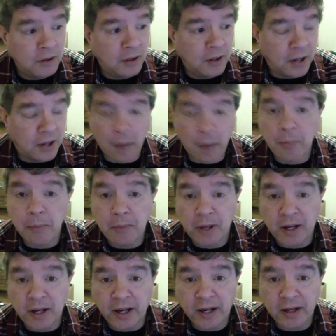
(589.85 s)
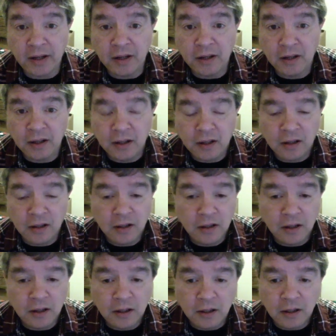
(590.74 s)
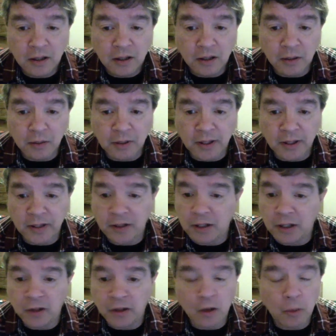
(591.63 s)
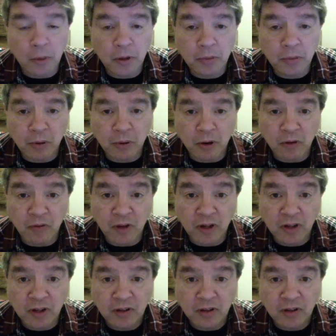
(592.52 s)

I'm admitting, like, nobody's perfect.